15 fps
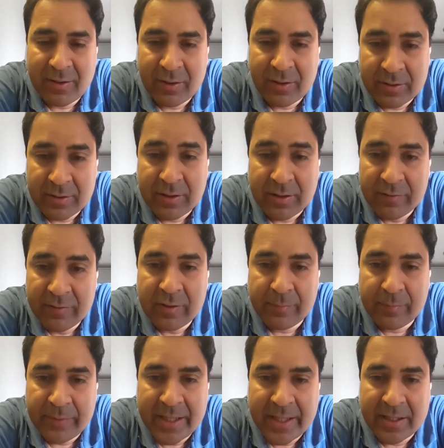or the nerves of the
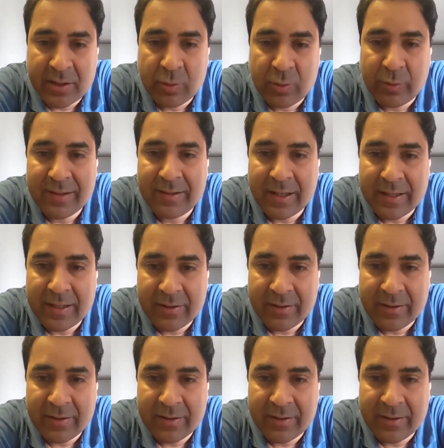brain are the ones that are